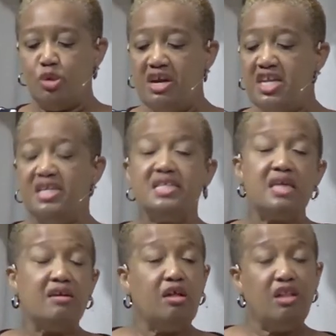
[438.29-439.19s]
treated as
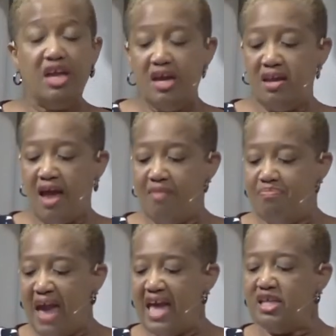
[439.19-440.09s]
unclean and
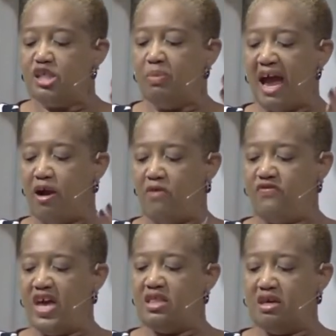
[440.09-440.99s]
banished by her
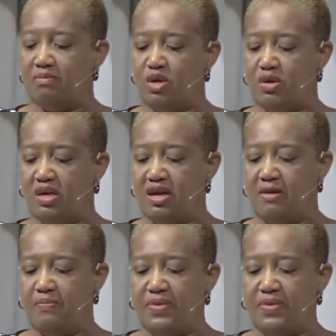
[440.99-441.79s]
faith community.